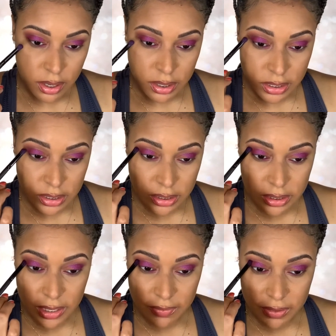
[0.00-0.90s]
This is
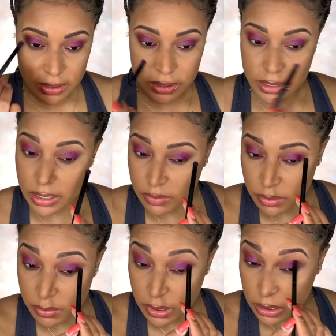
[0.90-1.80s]
definitely
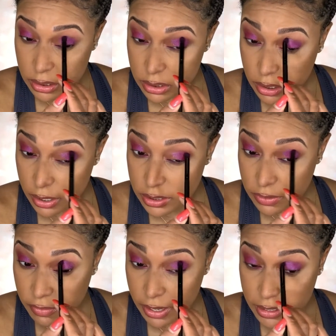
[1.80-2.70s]
giving me Stars
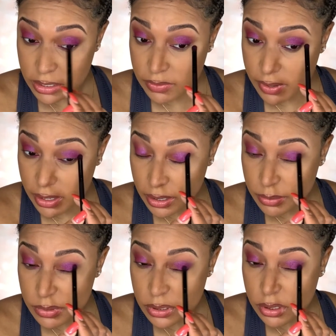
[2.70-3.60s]
and Rockets
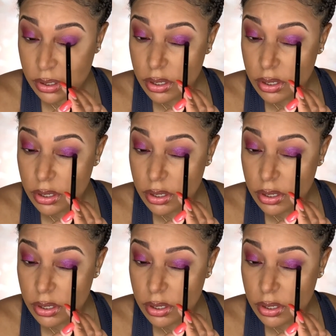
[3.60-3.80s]
vibes.